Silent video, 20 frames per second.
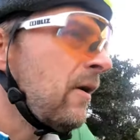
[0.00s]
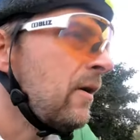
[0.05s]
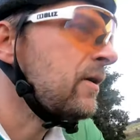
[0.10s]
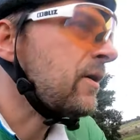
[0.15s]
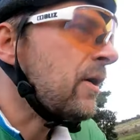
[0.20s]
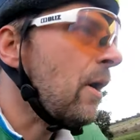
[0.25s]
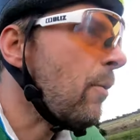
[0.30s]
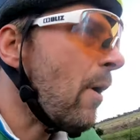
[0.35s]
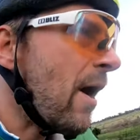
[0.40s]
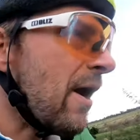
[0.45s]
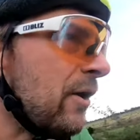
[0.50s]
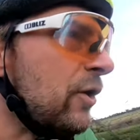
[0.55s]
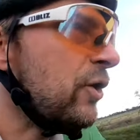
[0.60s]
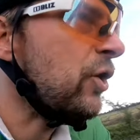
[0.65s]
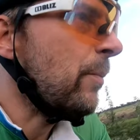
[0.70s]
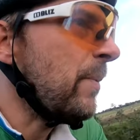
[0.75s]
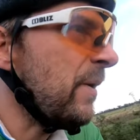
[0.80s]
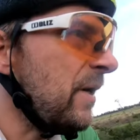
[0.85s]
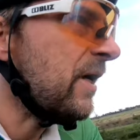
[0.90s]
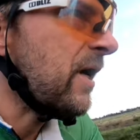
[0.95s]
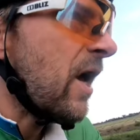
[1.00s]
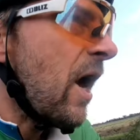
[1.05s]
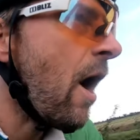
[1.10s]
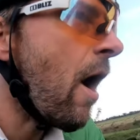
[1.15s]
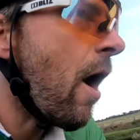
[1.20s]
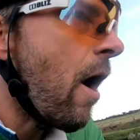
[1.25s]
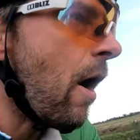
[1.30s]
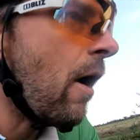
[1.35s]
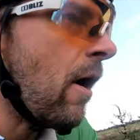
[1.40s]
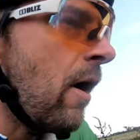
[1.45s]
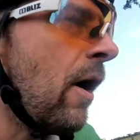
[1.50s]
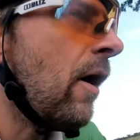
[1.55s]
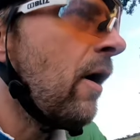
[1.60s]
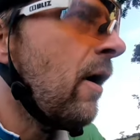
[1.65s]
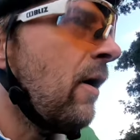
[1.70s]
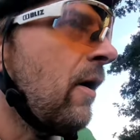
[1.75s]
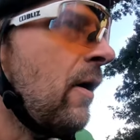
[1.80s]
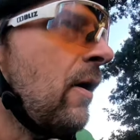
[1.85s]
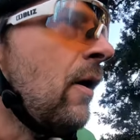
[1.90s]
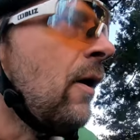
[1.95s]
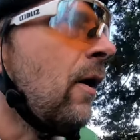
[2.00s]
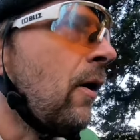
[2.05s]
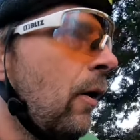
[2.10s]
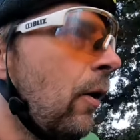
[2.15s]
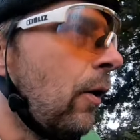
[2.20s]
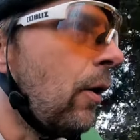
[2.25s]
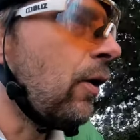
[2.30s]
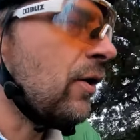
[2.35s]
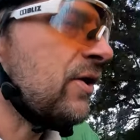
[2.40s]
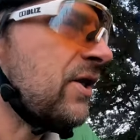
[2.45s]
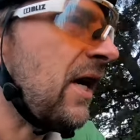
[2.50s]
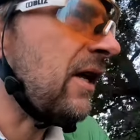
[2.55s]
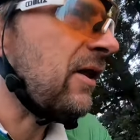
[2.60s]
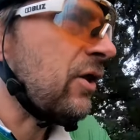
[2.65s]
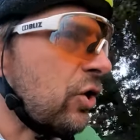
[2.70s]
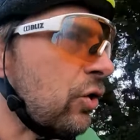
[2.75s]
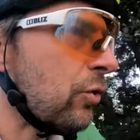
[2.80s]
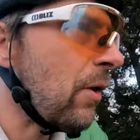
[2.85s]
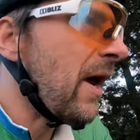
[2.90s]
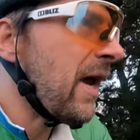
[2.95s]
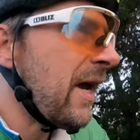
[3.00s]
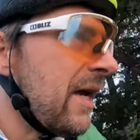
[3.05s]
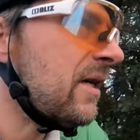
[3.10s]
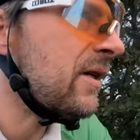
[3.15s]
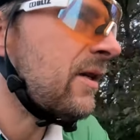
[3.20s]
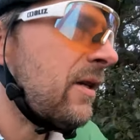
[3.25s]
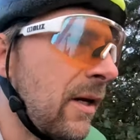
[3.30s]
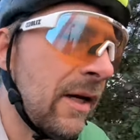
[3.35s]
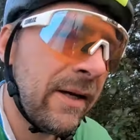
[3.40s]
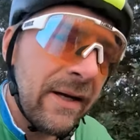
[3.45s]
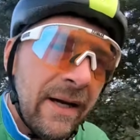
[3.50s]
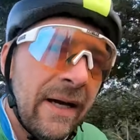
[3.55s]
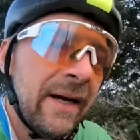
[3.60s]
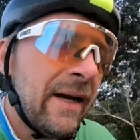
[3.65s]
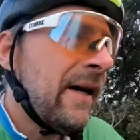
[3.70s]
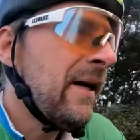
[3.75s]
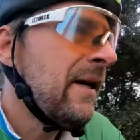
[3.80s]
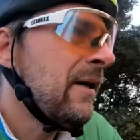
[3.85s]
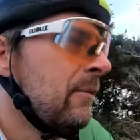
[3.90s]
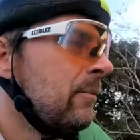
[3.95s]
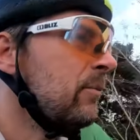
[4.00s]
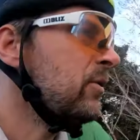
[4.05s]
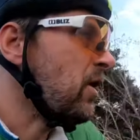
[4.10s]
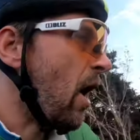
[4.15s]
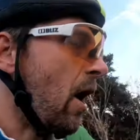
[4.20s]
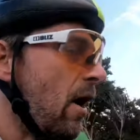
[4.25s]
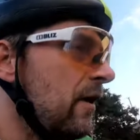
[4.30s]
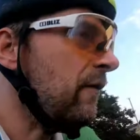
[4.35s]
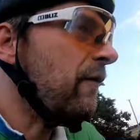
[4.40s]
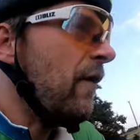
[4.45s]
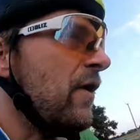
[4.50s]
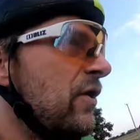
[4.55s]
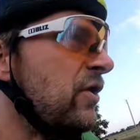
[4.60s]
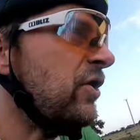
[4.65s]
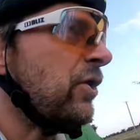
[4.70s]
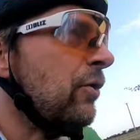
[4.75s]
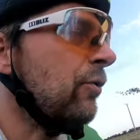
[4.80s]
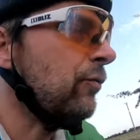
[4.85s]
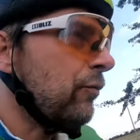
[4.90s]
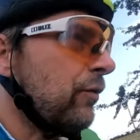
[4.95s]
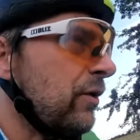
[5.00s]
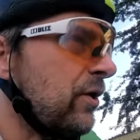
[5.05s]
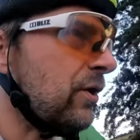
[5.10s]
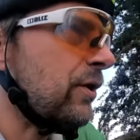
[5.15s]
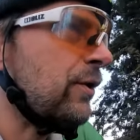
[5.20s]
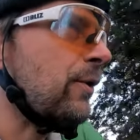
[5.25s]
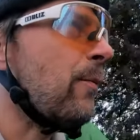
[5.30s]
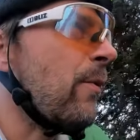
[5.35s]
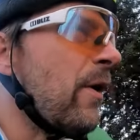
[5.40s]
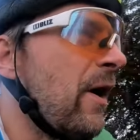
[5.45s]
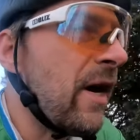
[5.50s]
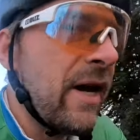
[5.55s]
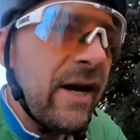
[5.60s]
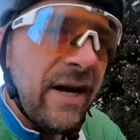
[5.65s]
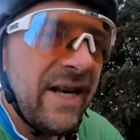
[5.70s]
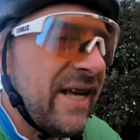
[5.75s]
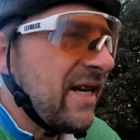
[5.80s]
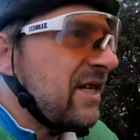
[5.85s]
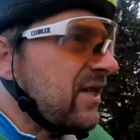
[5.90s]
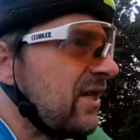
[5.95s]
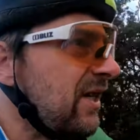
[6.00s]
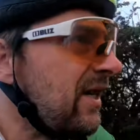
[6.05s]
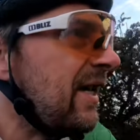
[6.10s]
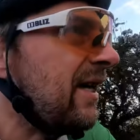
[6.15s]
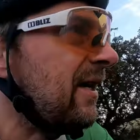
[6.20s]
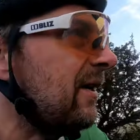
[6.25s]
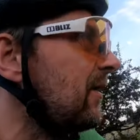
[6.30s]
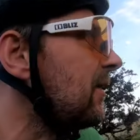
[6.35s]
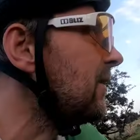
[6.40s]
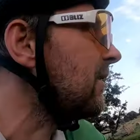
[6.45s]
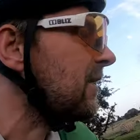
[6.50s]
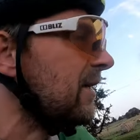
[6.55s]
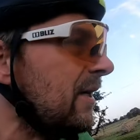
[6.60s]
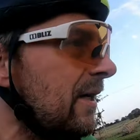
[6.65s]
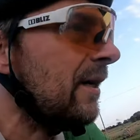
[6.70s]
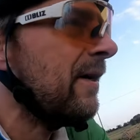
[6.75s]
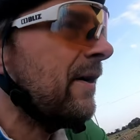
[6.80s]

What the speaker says: So why not jump in your car or take the train? Start your first 200 somewhere in Eastern England